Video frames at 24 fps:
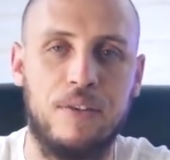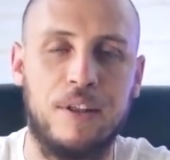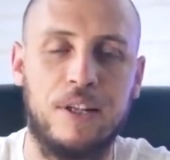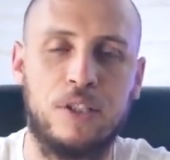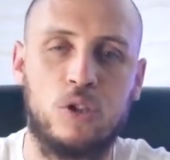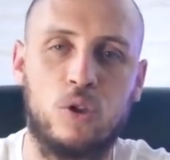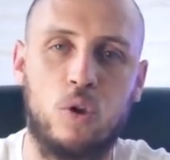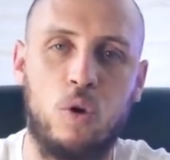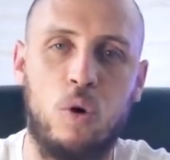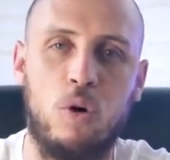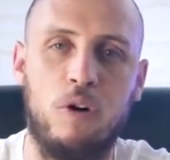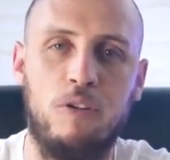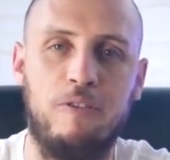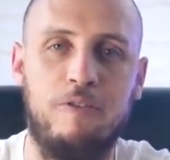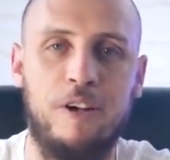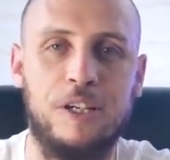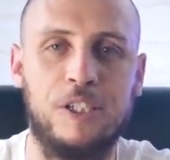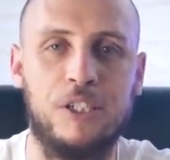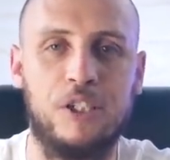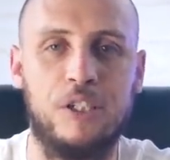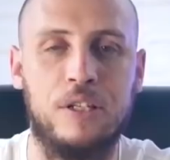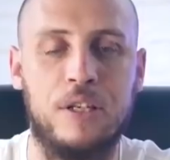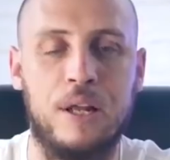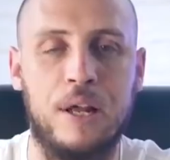That's core
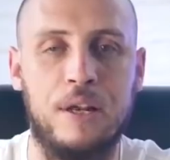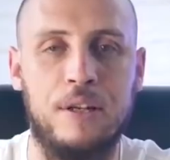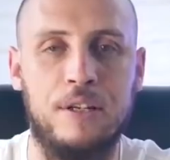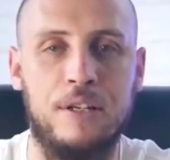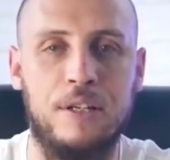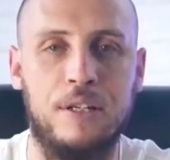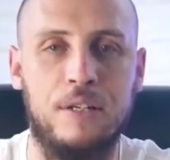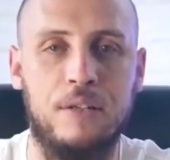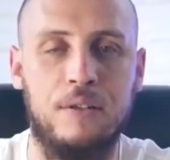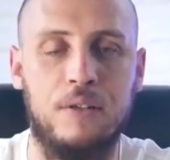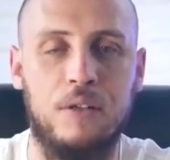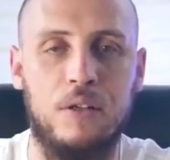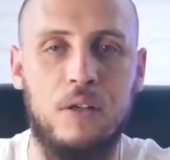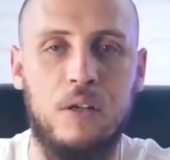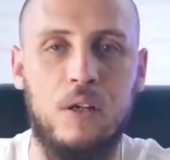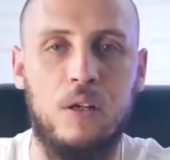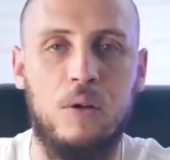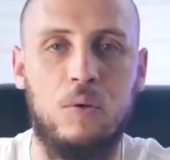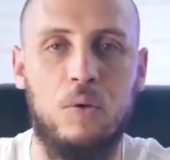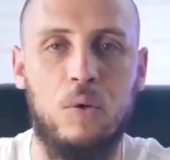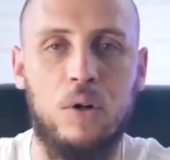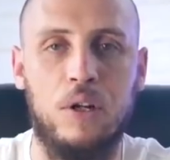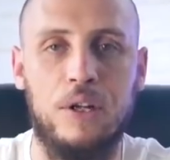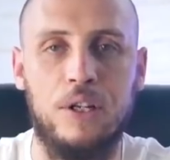functionality
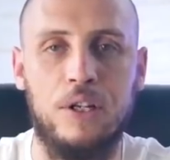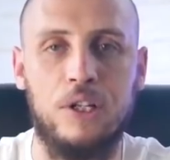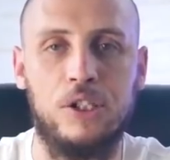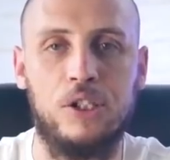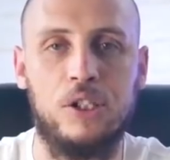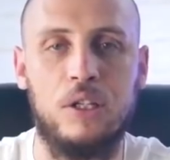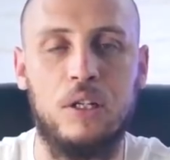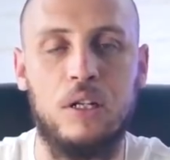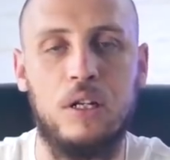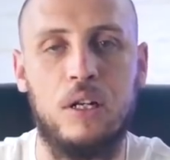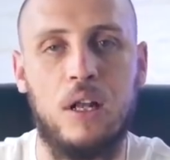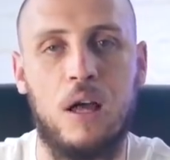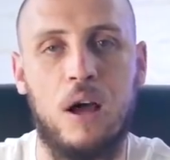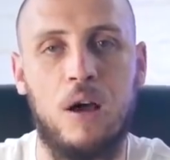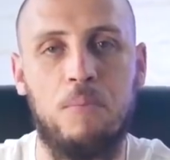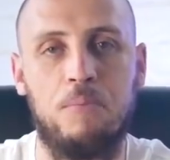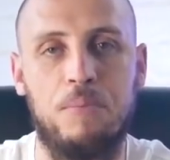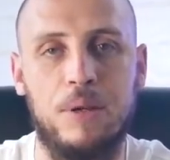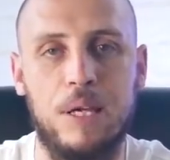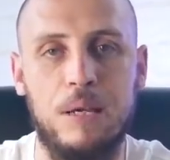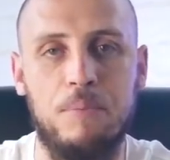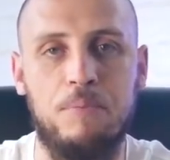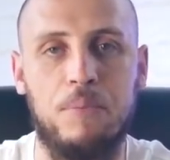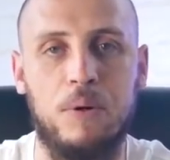will initially allow
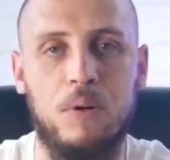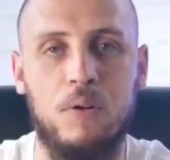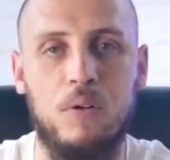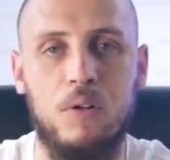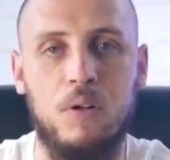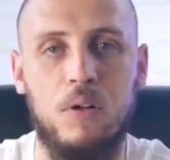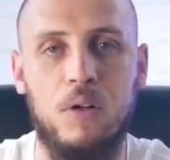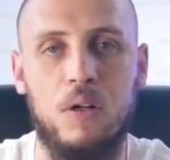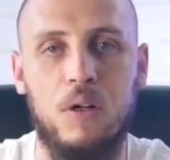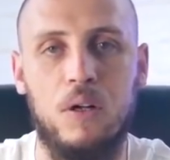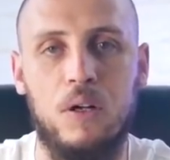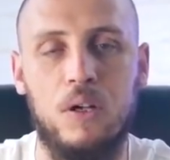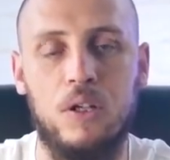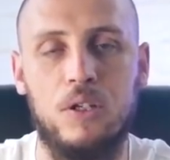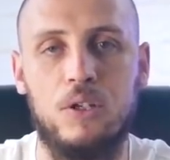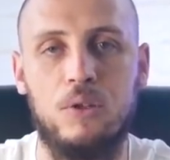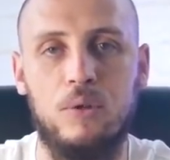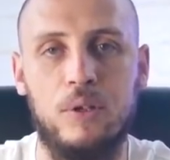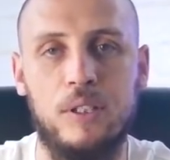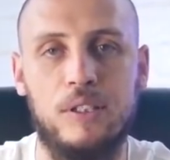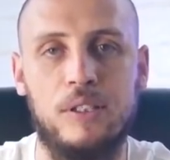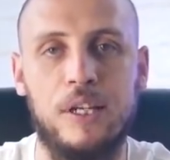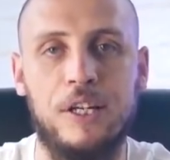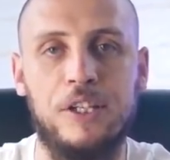people
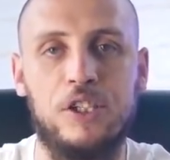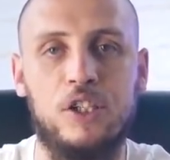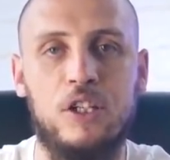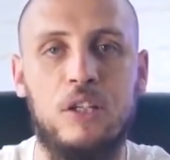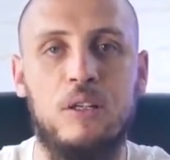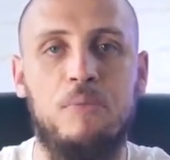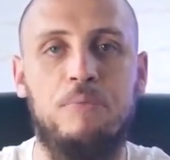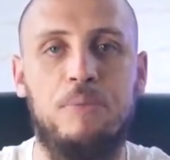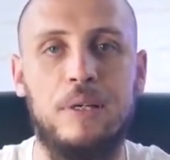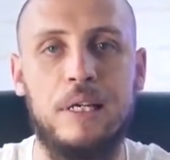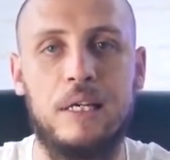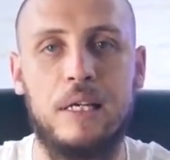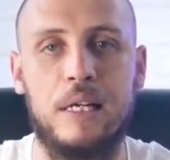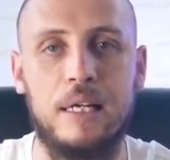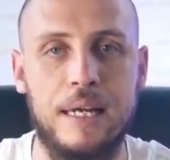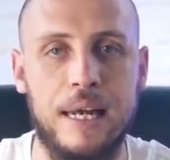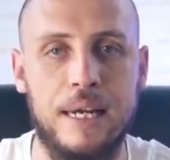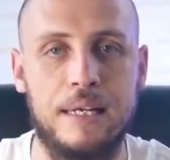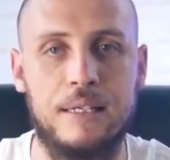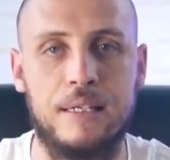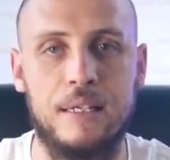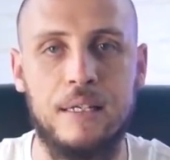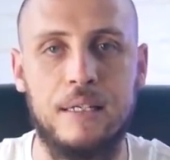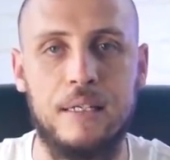to essentially be
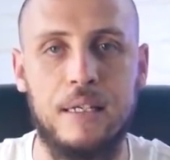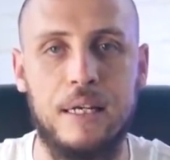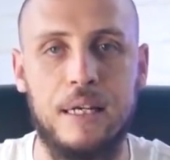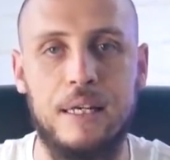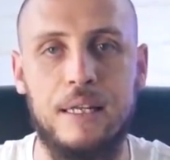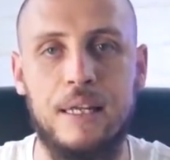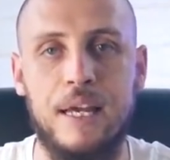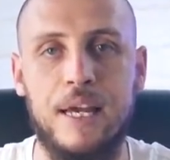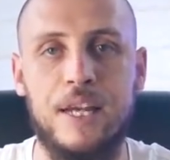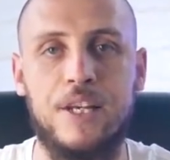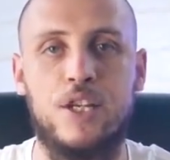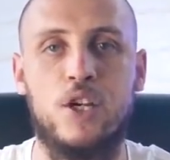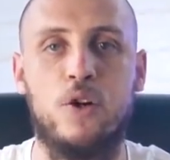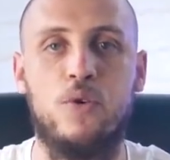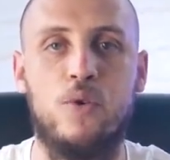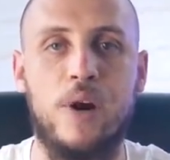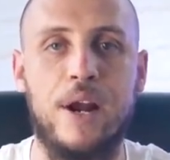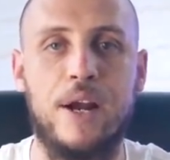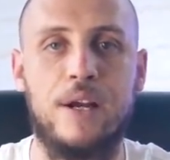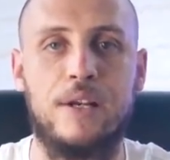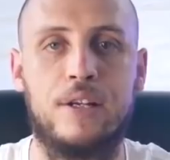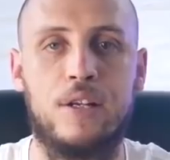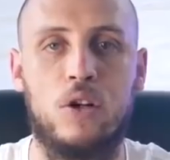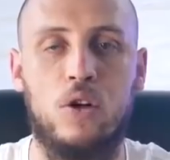connected in their
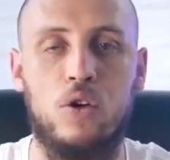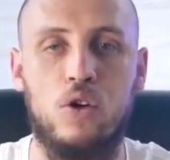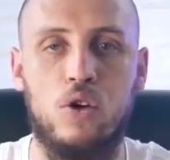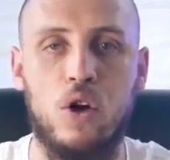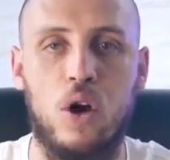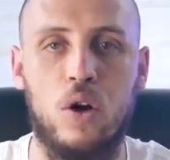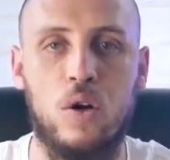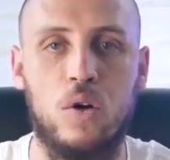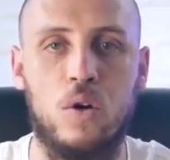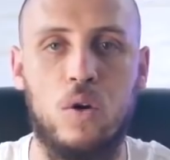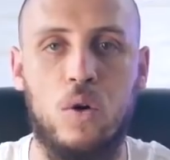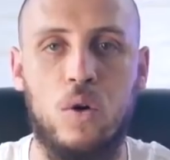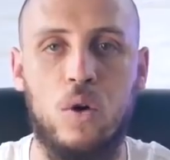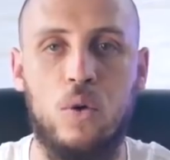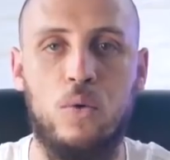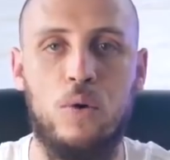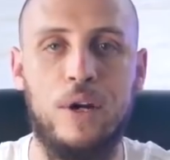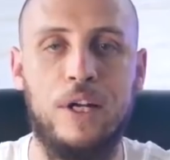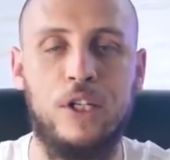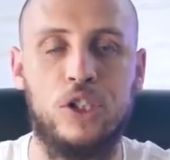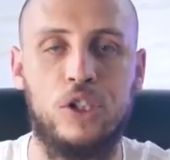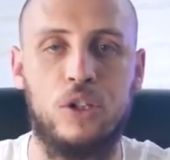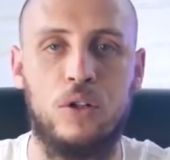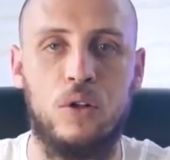direct local
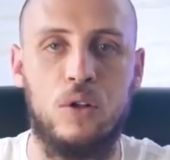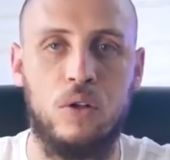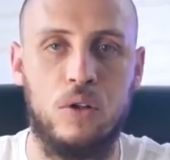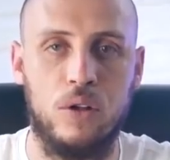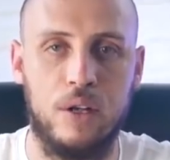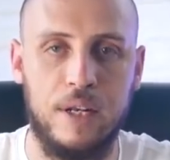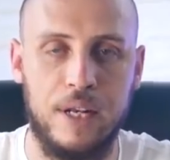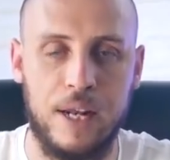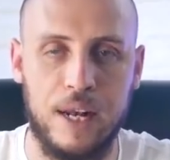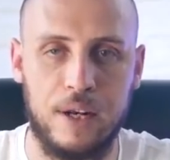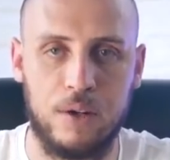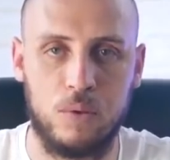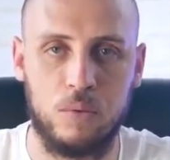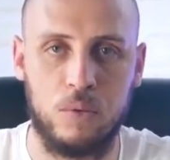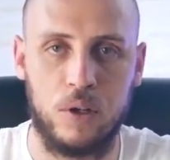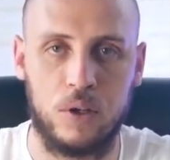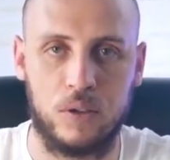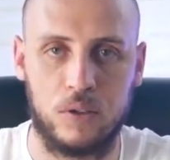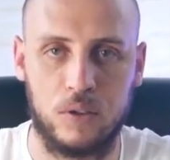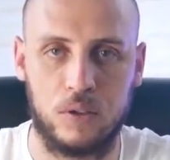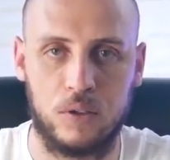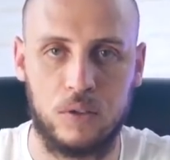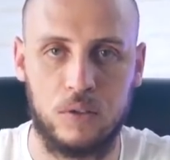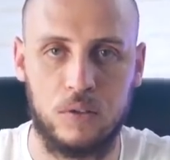regional
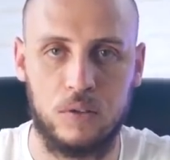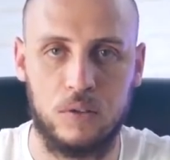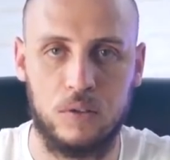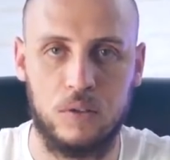networks.